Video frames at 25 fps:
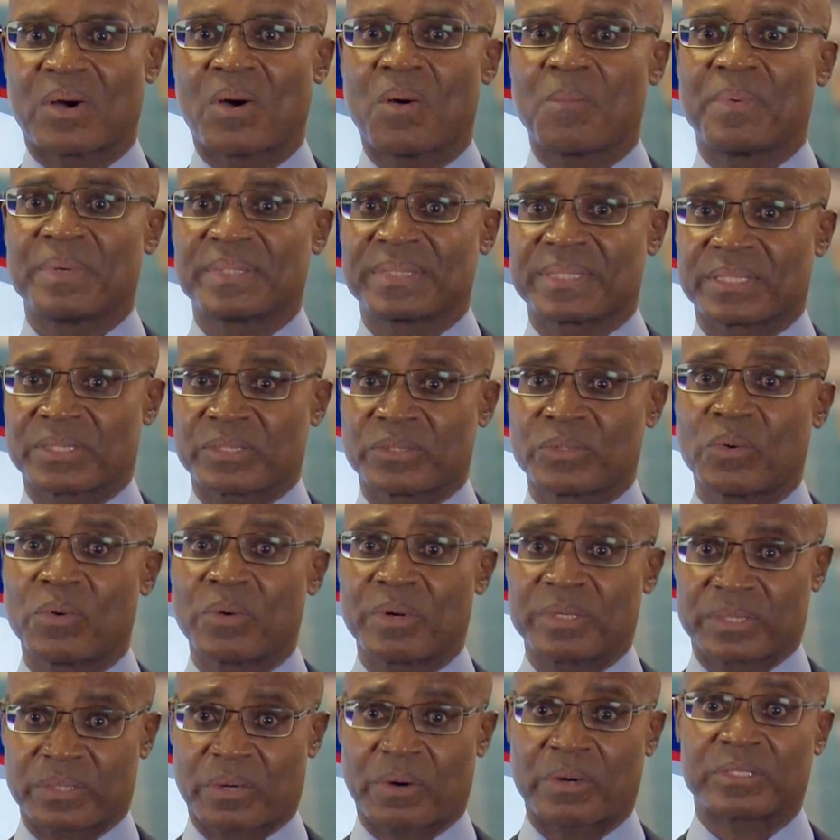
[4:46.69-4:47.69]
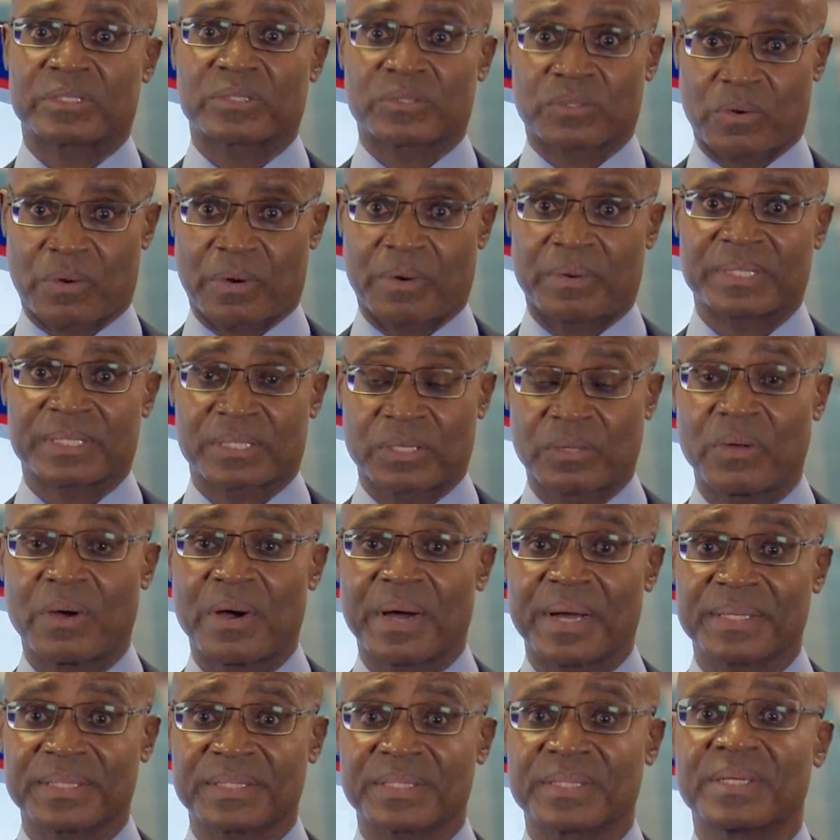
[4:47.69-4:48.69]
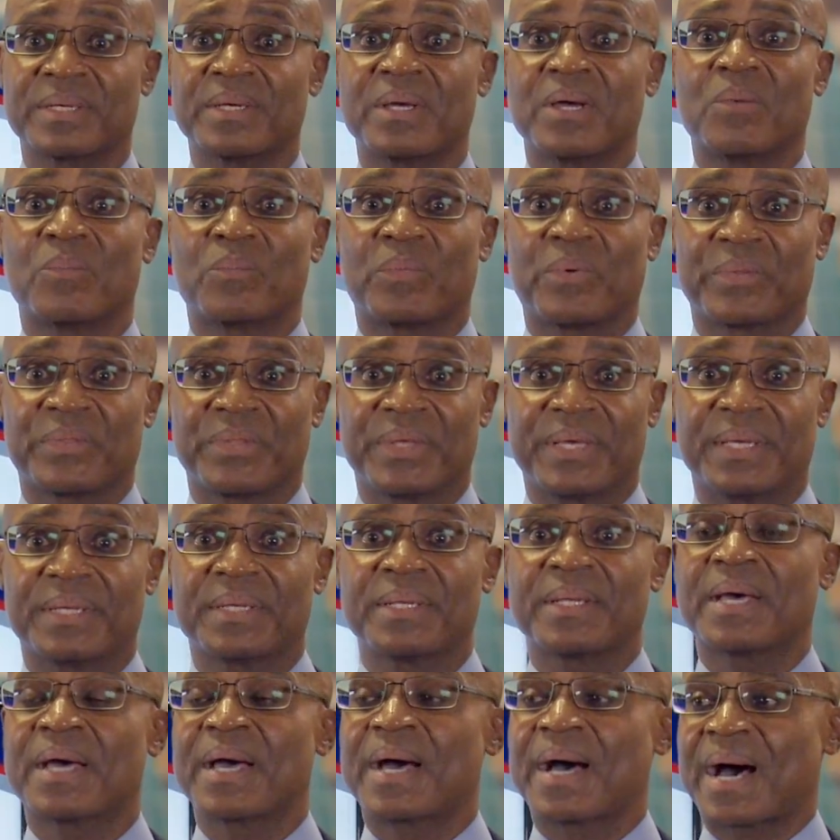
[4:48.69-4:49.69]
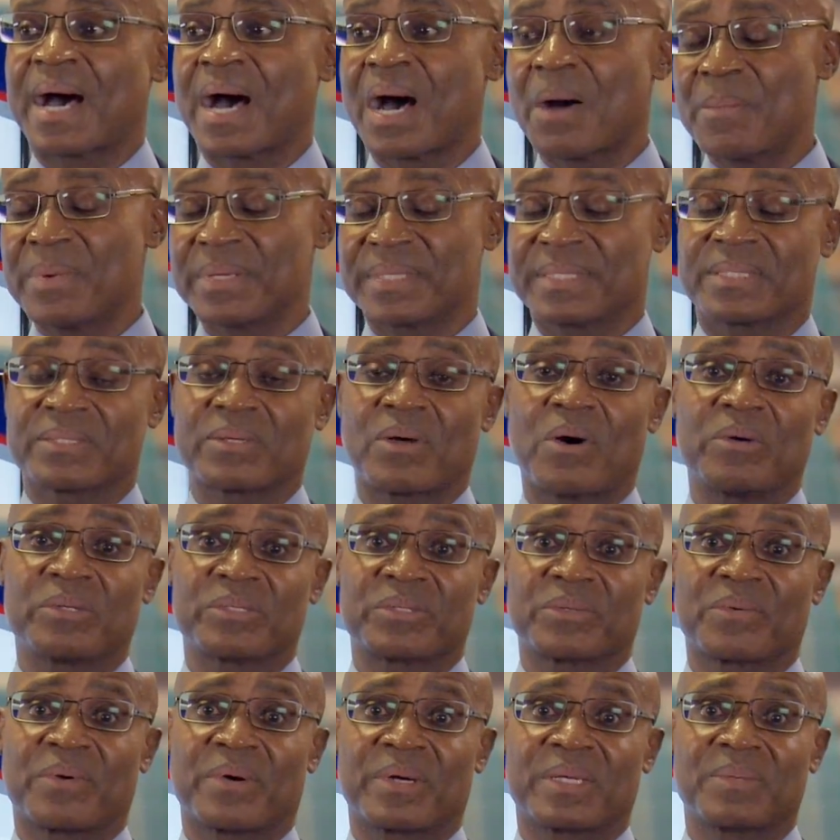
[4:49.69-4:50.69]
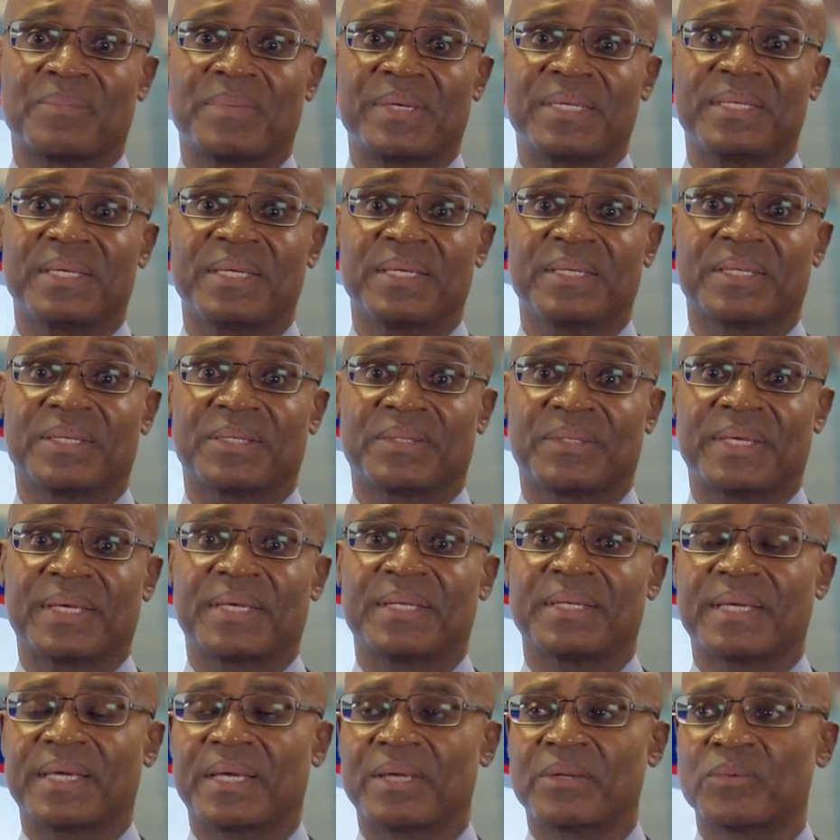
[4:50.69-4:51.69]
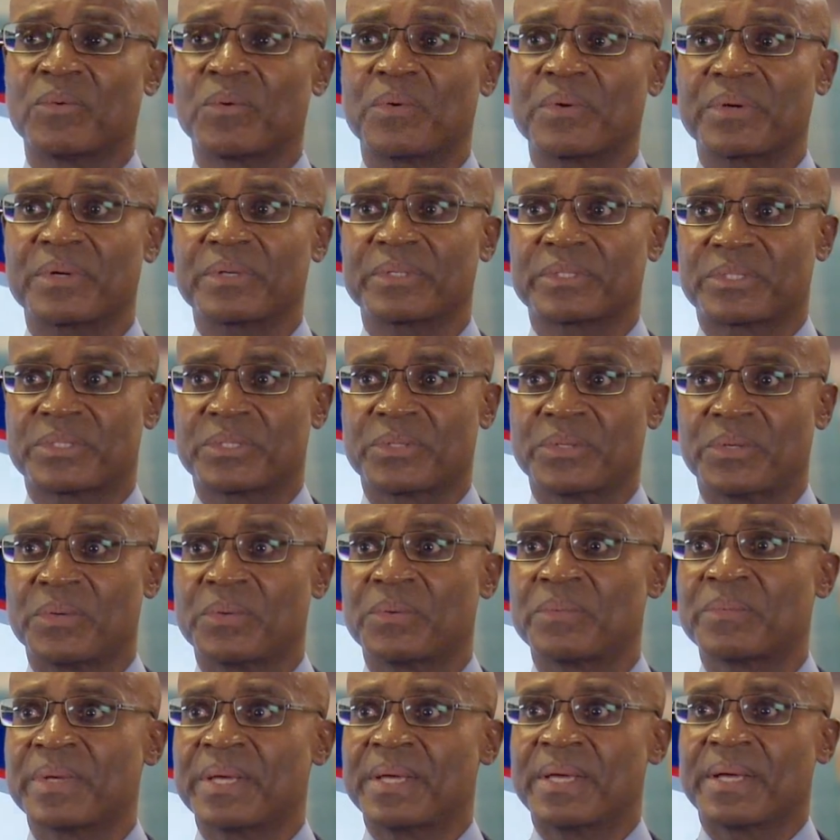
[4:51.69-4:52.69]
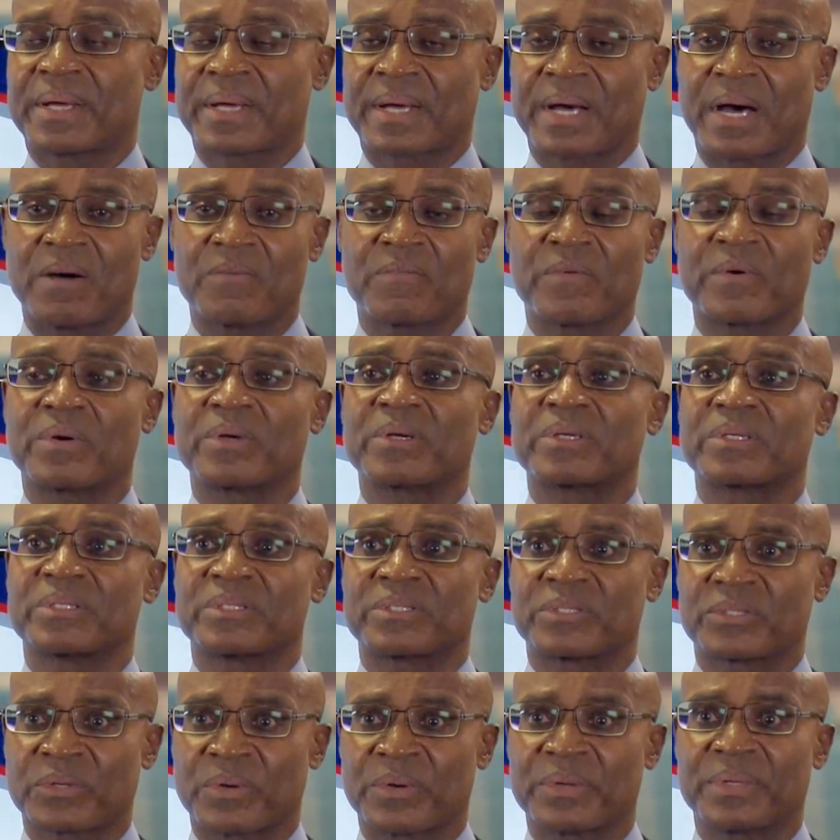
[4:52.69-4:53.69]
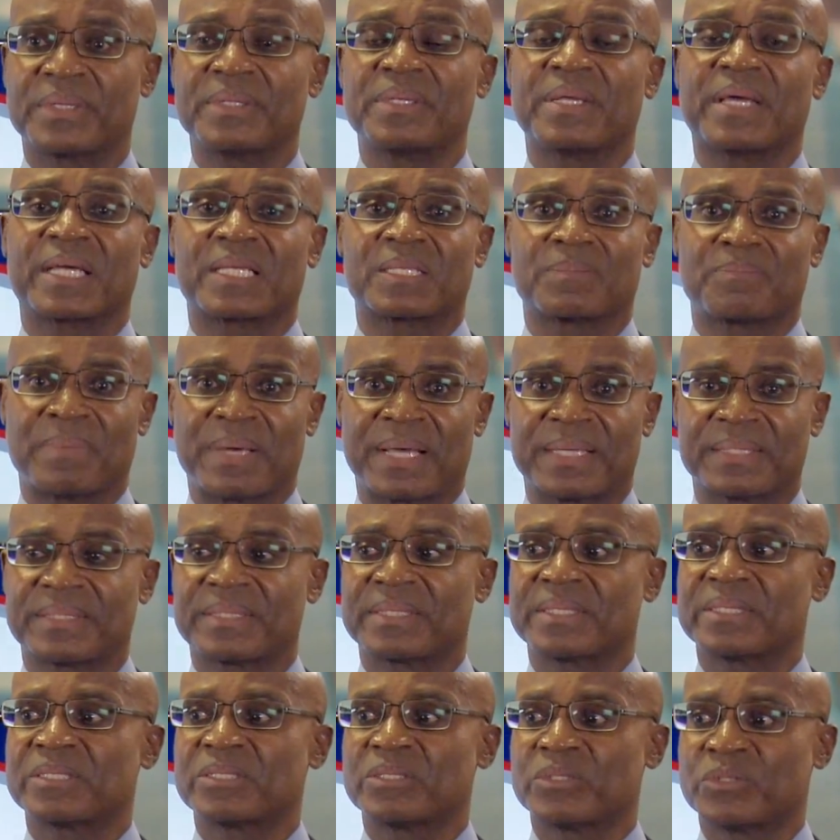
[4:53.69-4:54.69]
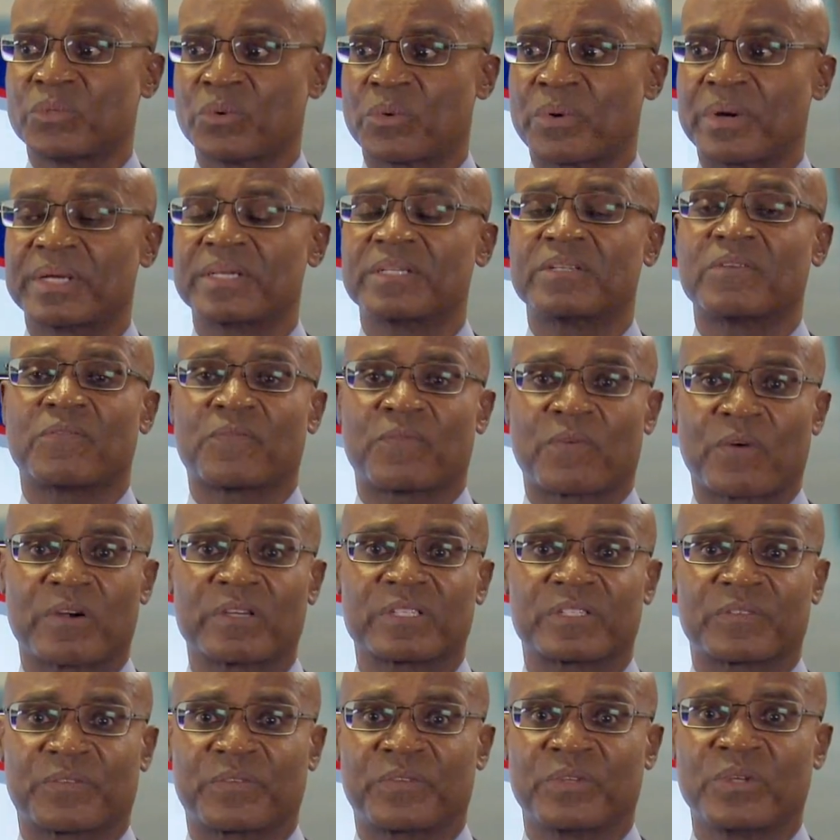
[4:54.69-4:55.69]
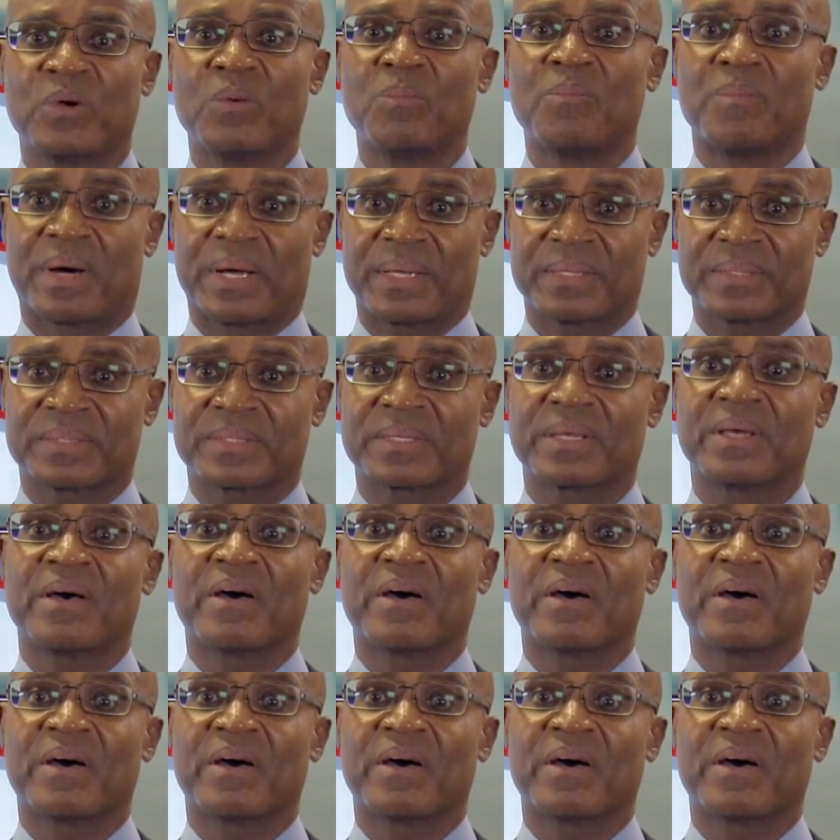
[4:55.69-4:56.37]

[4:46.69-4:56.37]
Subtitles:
opens its doors or is launched, well then how much is also going to be needed then in order to cover certain expenses during the first few months